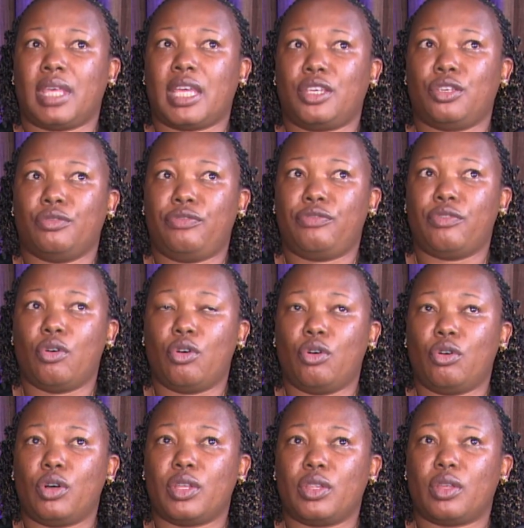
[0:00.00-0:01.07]
Thank you
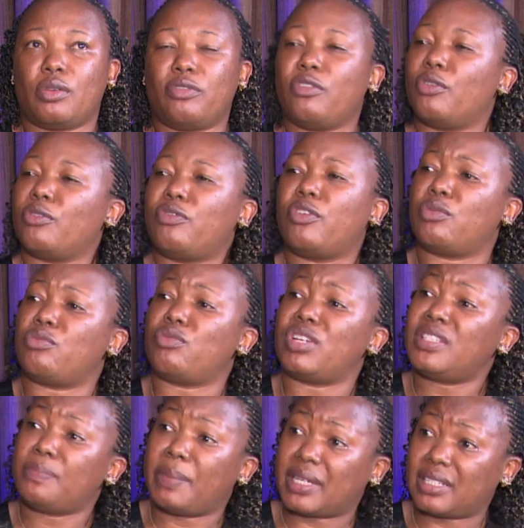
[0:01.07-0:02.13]
for the
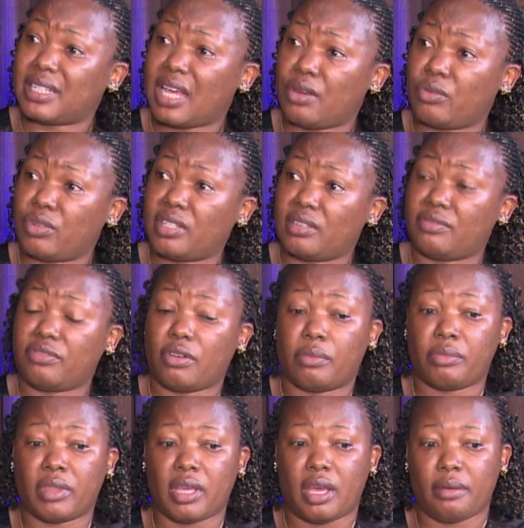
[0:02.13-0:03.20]
respect I receive
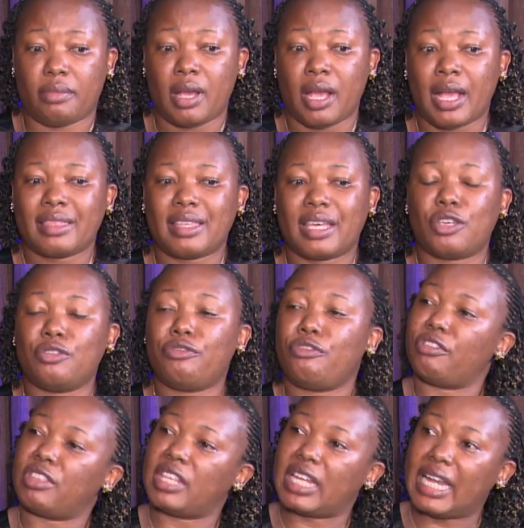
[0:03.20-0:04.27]
from them. Thank you
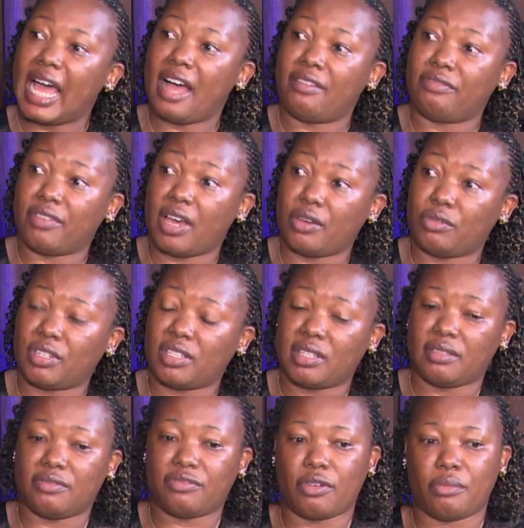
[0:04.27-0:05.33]
for the love I
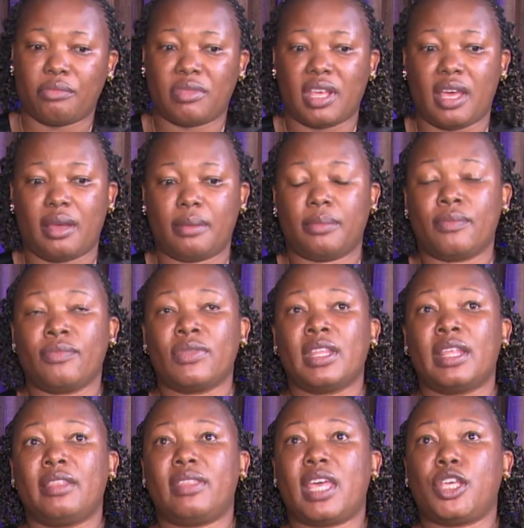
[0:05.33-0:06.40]
receive from them.
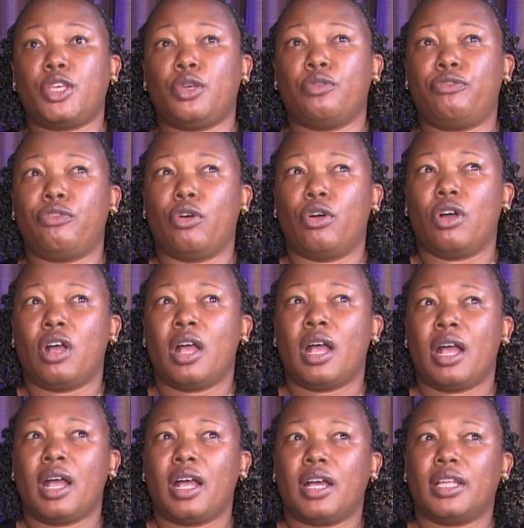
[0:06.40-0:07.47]
Thank you for
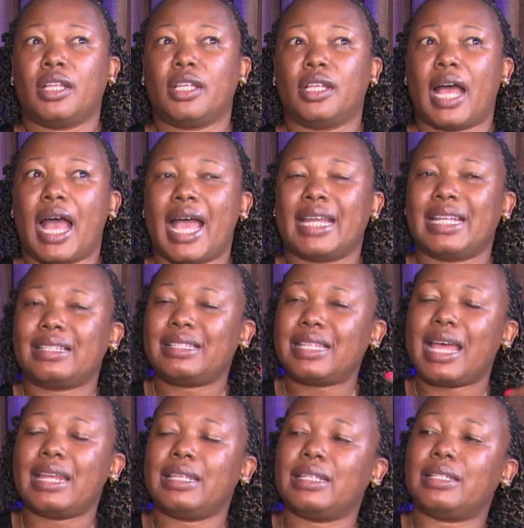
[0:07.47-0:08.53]

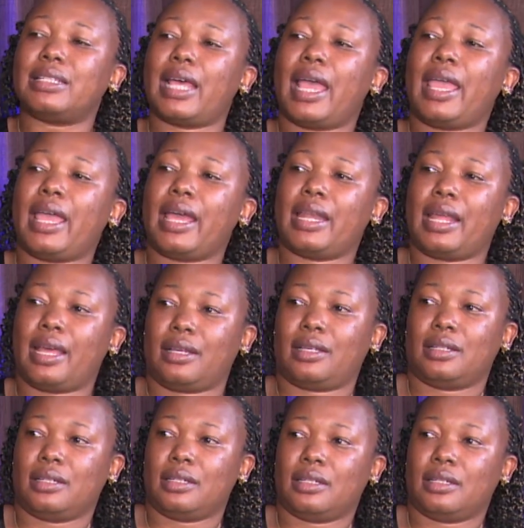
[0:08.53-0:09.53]
understanding Diana,